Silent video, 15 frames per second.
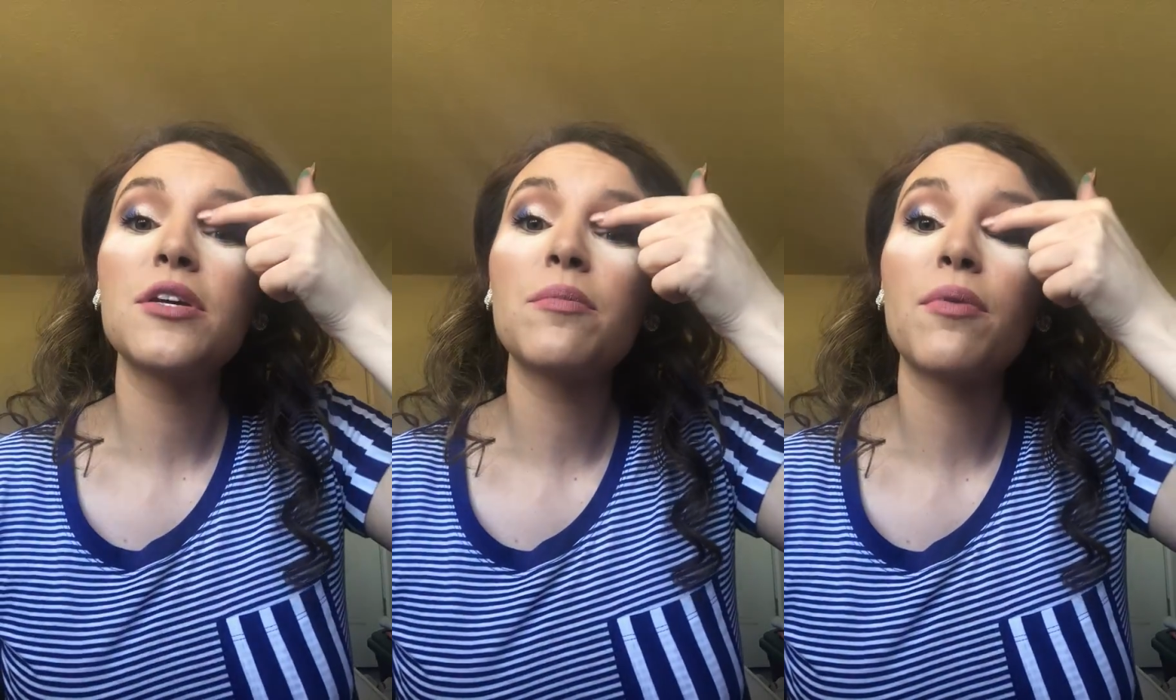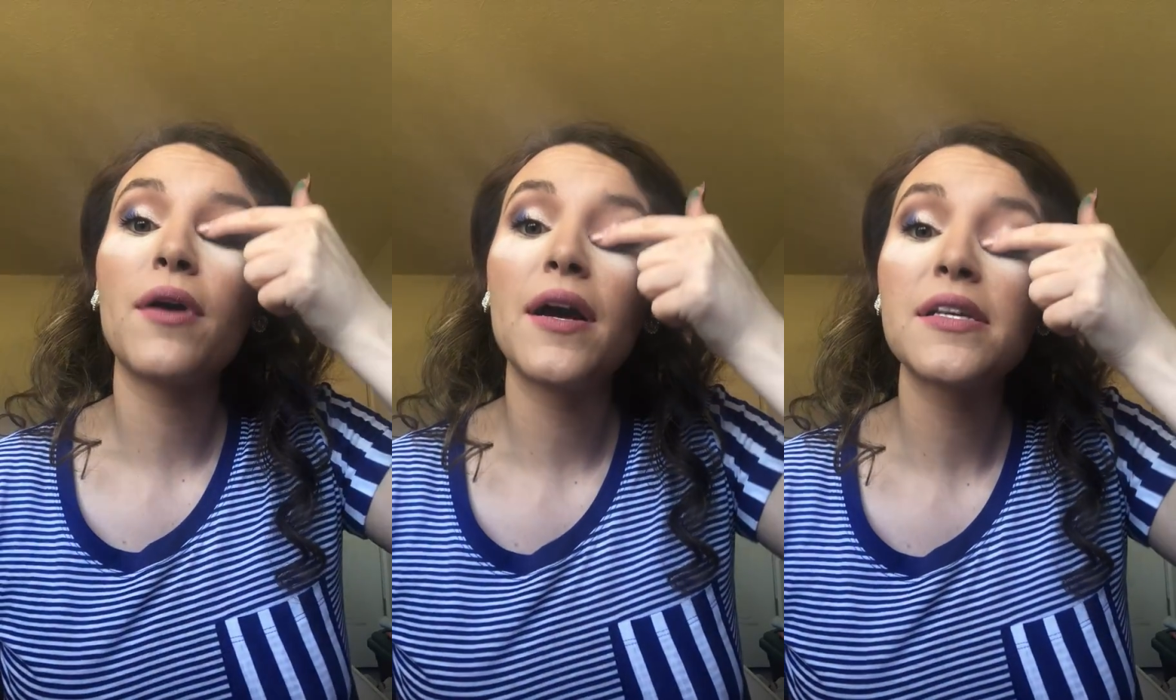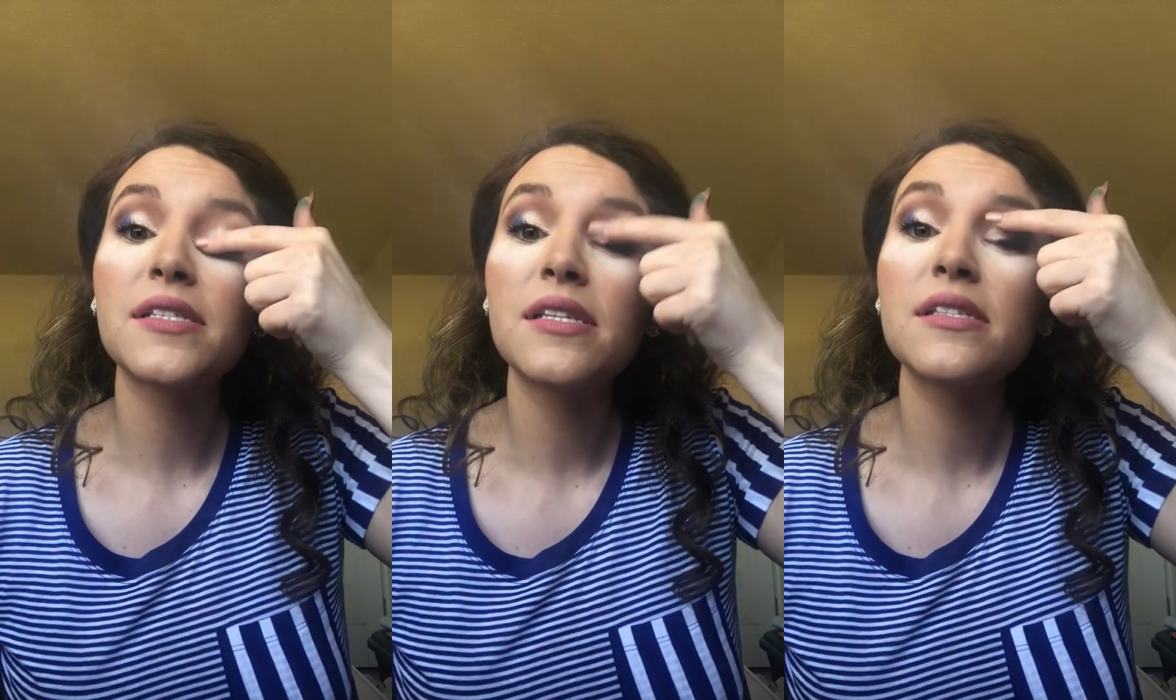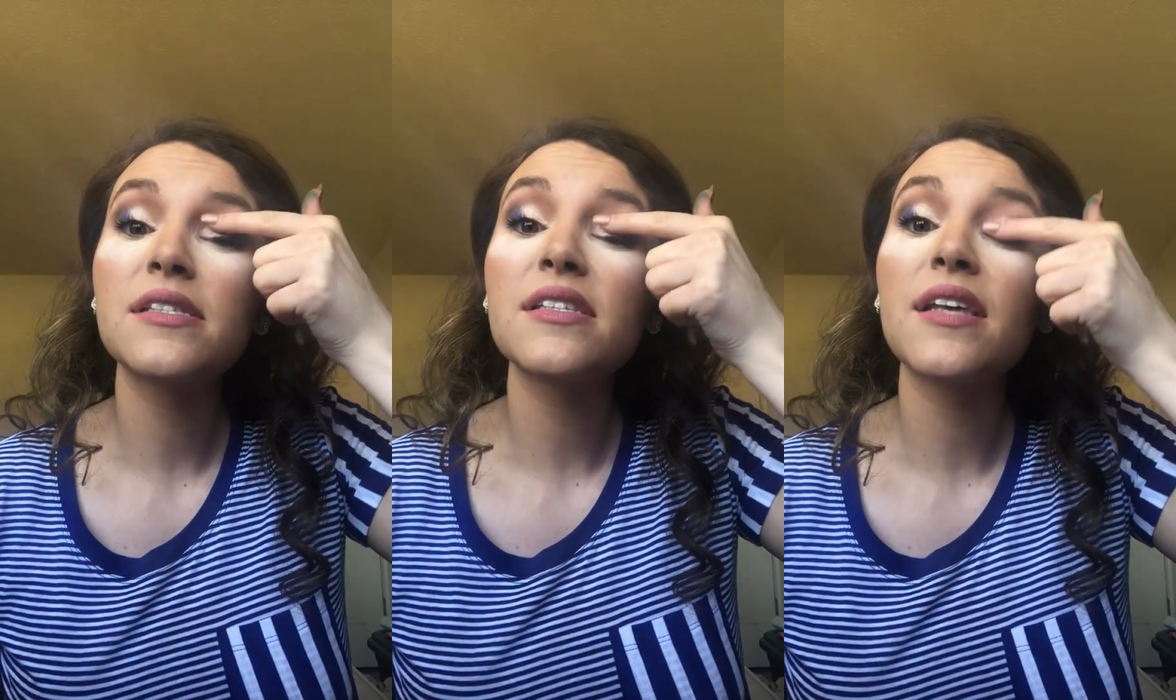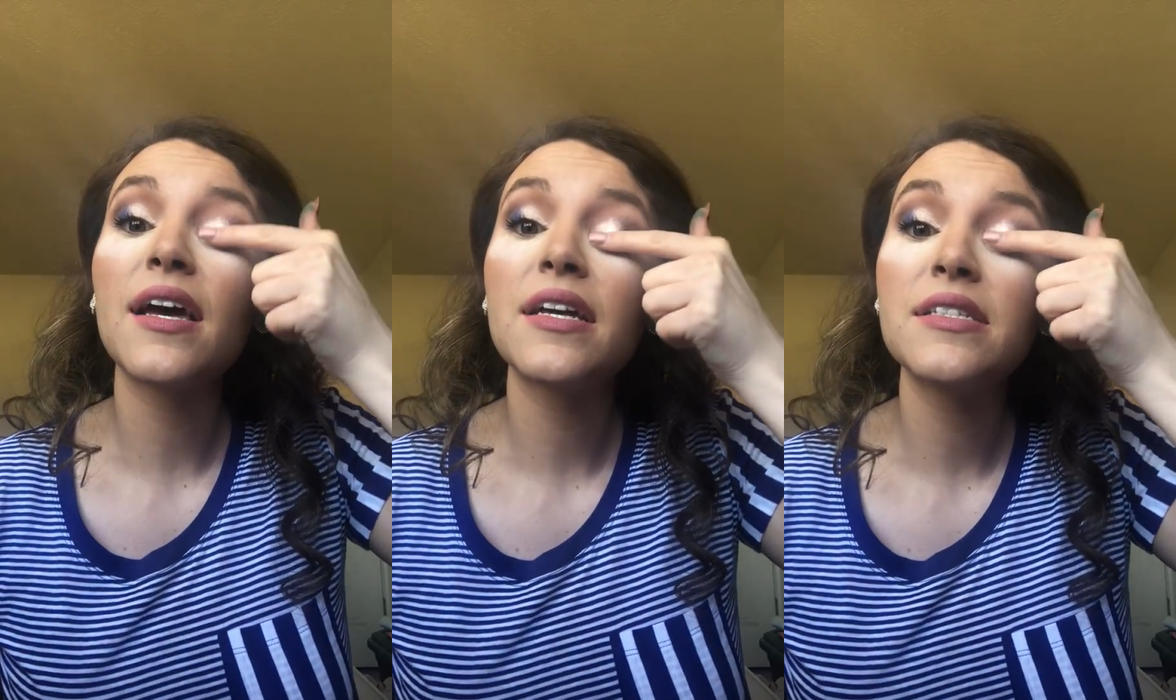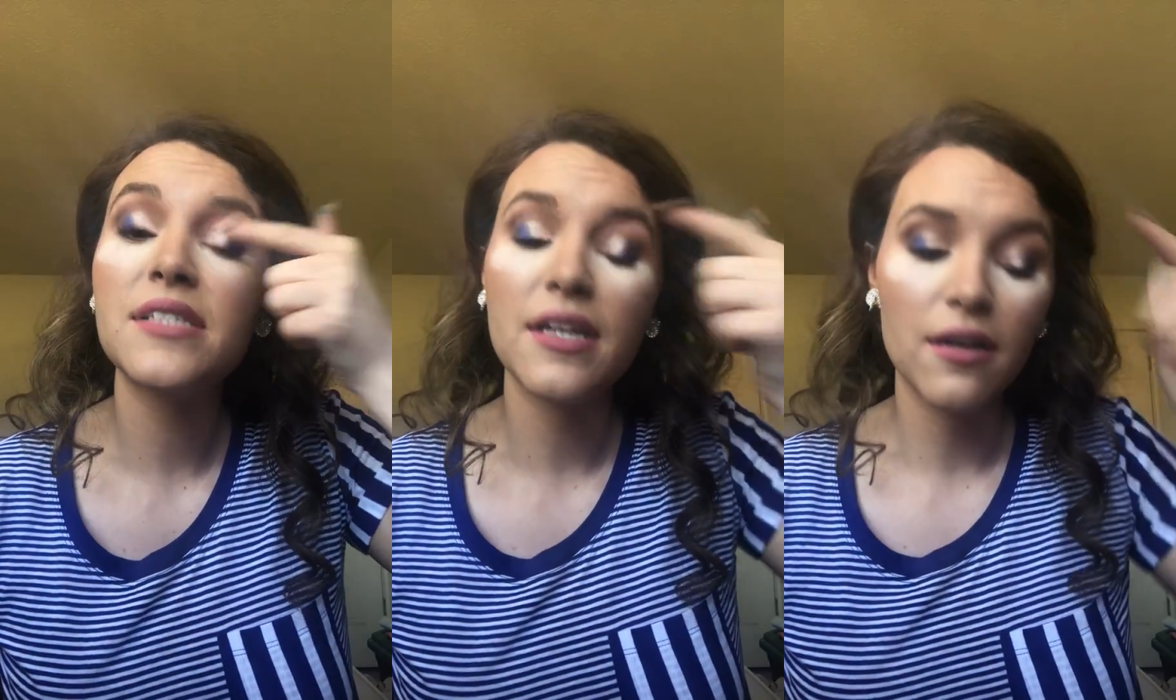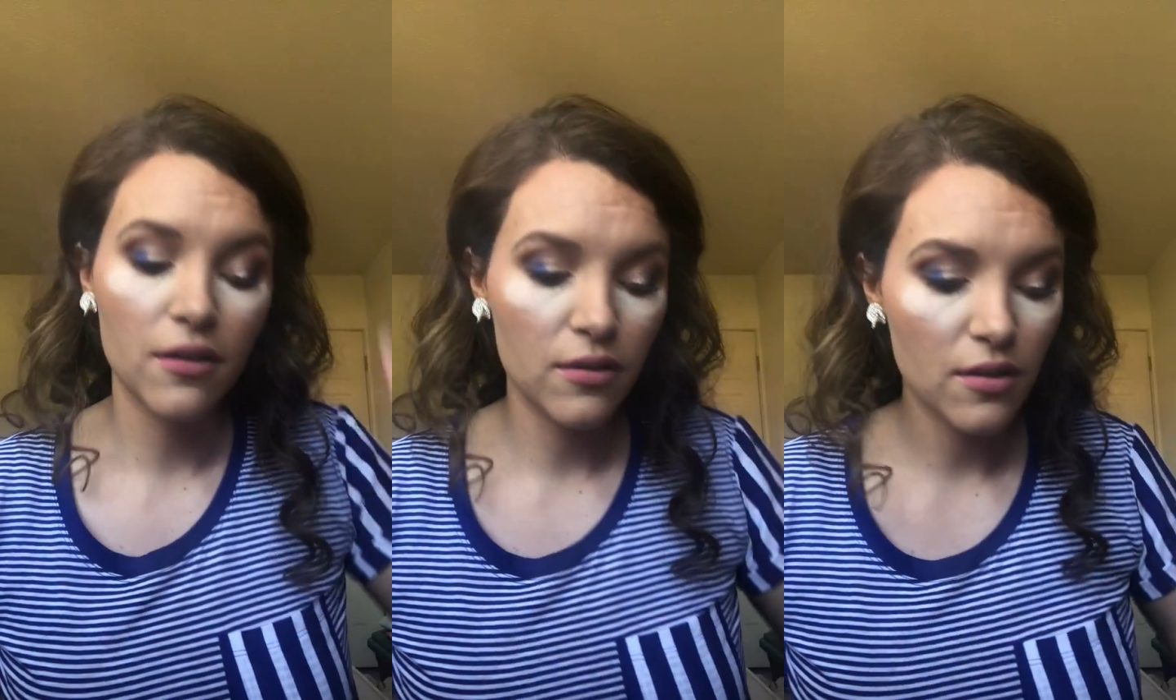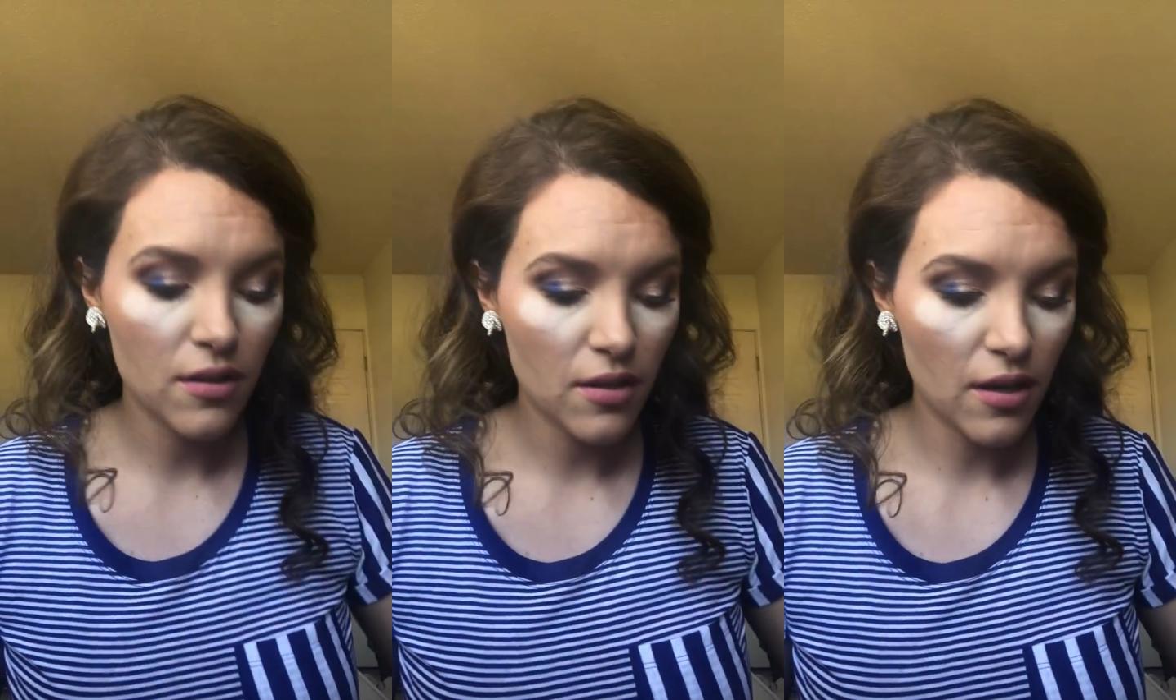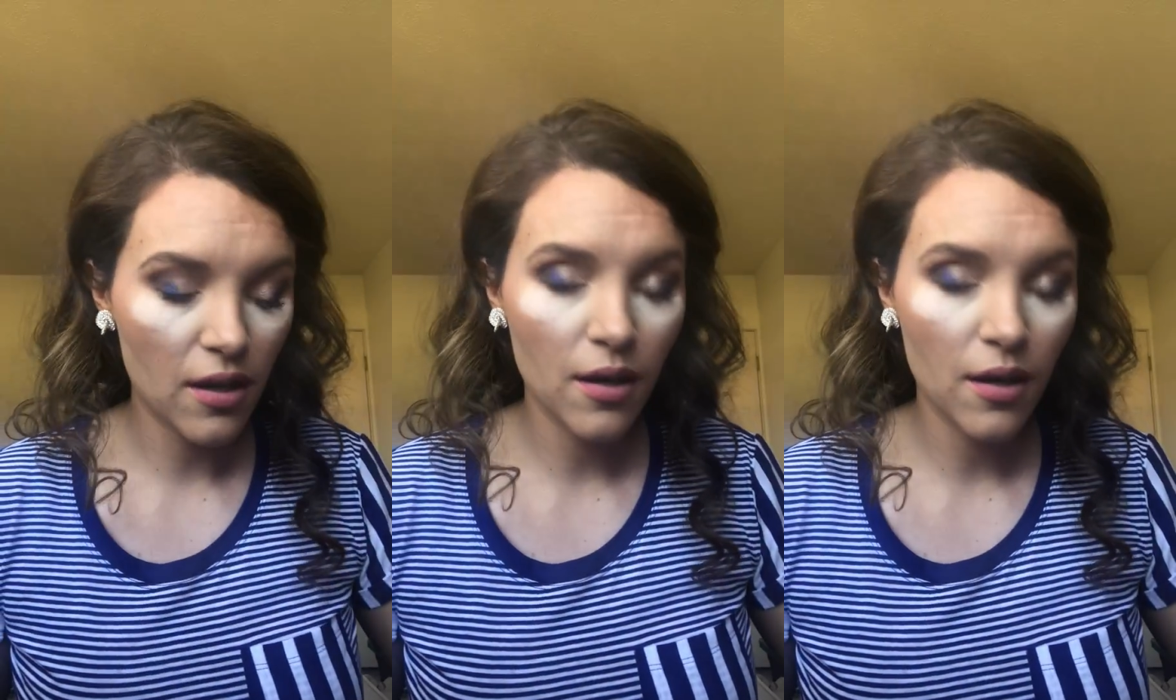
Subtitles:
you press and slide down